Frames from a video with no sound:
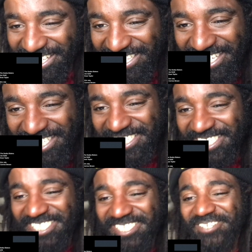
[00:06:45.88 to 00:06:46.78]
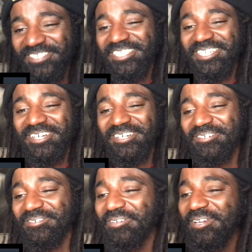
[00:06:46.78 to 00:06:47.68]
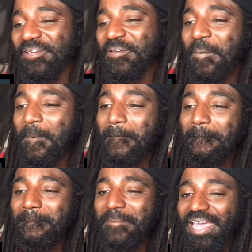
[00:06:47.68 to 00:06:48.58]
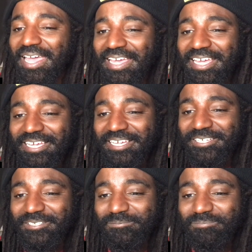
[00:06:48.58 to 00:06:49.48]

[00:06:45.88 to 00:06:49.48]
This is so dope. Man.